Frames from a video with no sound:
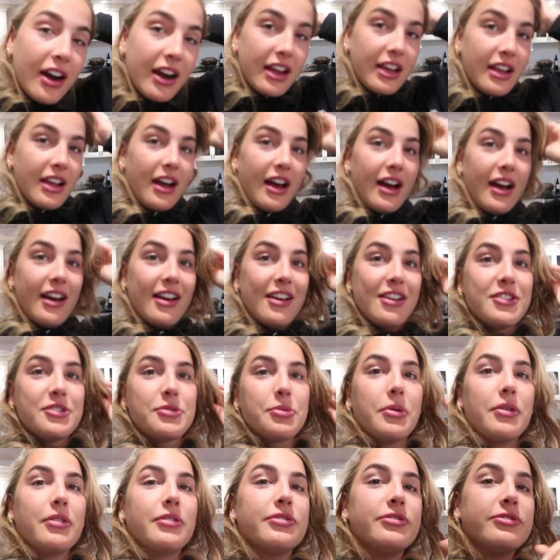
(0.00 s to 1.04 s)
right guys,
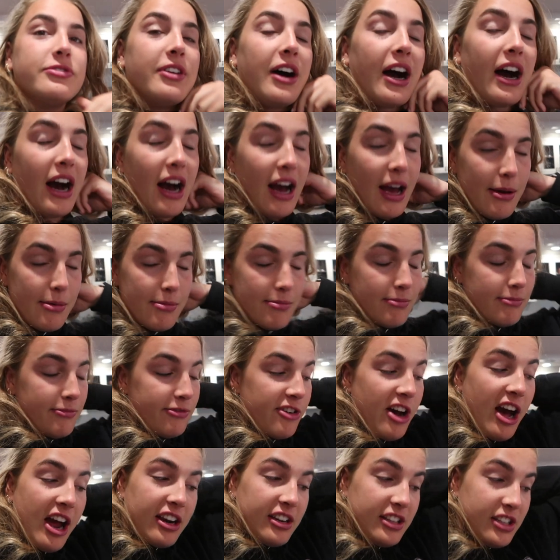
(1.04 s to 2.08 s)
we're fi I'm
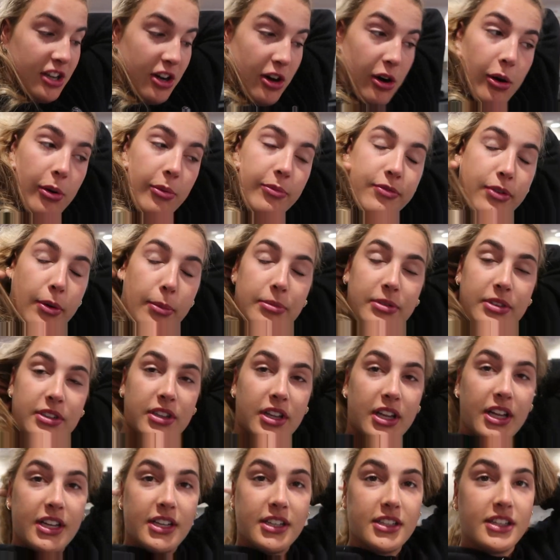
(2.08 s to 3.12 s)
finally home from
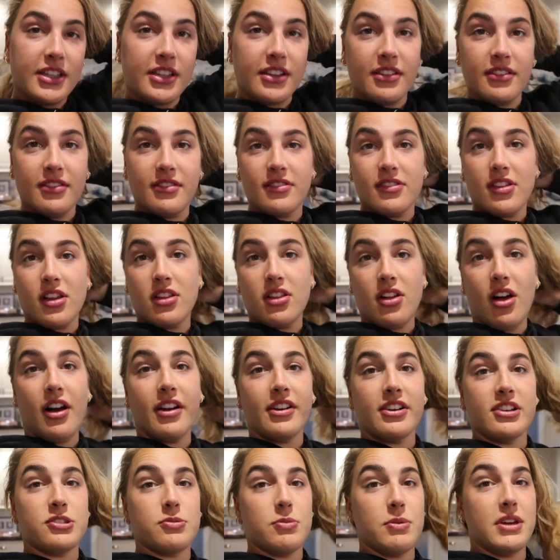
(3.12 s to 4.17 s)
literally the
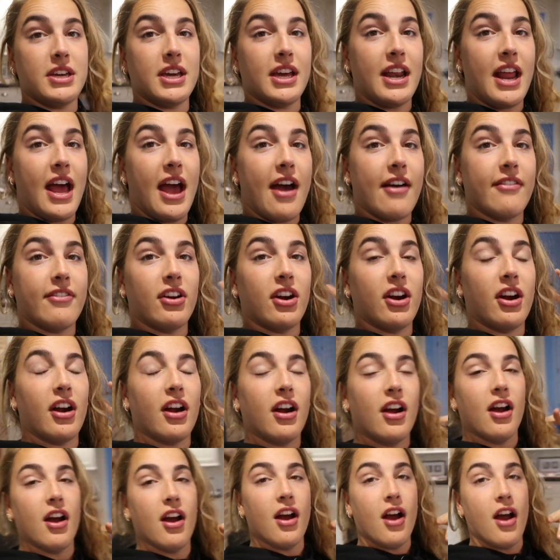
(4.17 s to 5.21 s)
longest weekend
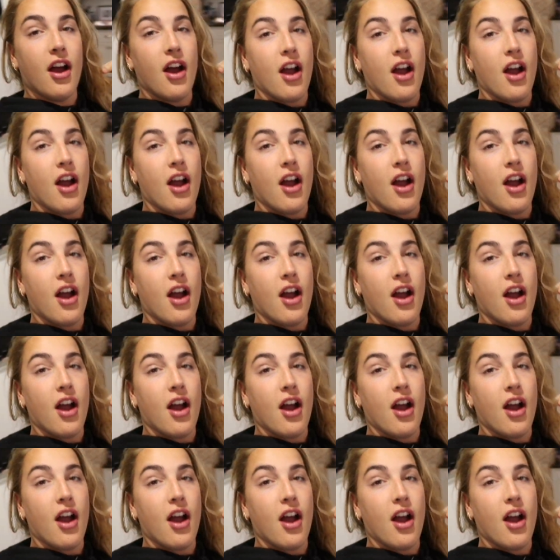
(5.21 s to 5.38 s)
ever.